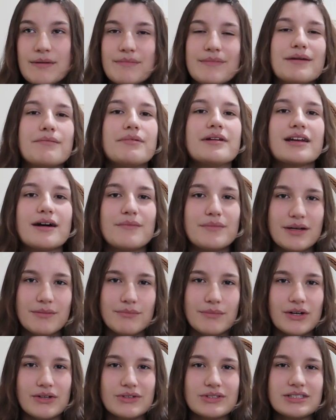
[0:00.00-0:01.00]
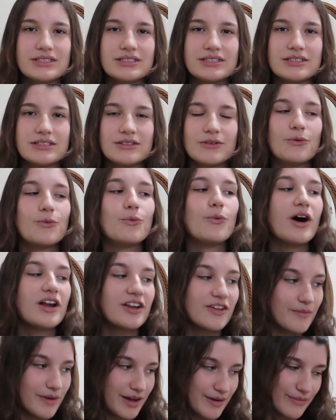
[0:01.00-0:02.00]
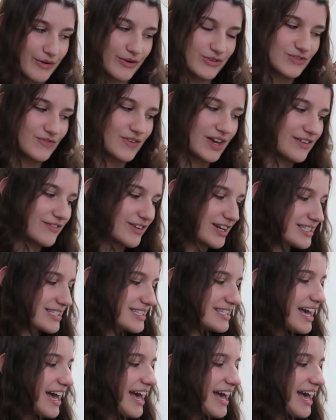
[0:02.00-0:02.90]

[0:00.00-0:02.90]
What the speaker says: Maybe not my most. One of my most favorites.